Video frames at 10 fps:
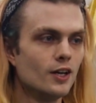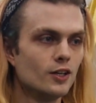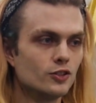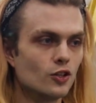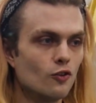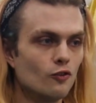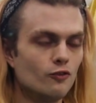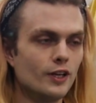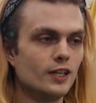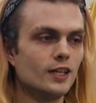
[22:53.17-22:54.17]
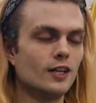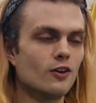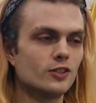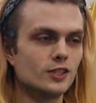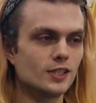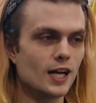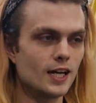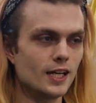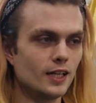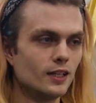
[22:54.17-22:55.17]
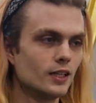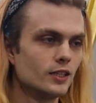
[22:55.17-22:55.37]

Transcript: So Vin, in our society,